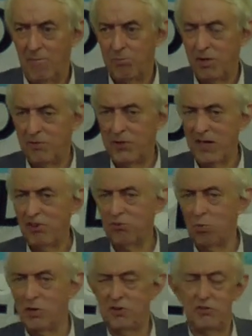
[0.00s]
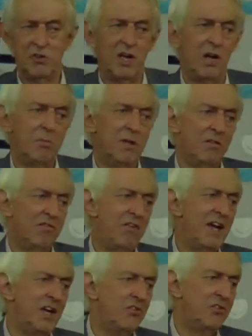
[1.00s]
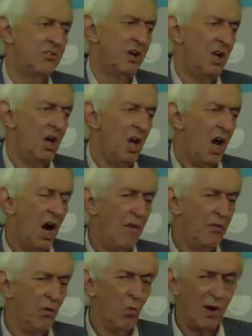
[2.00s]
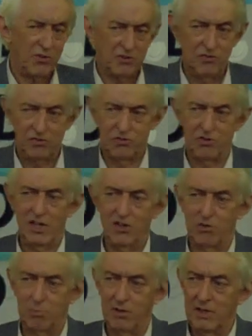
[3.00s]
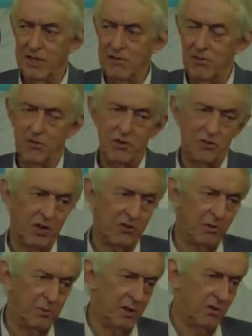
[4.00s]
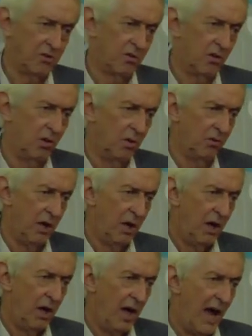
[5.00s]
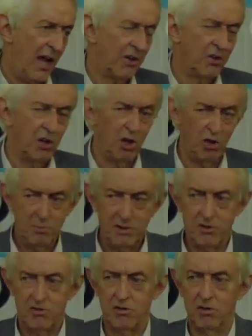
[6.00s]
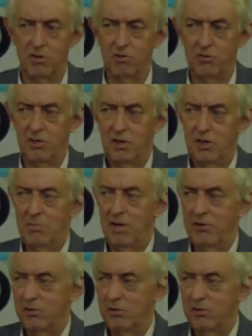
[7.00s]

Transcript: And that is what is now being faced. And the Western states believe that this has to be controlled, and it can only be controlled by the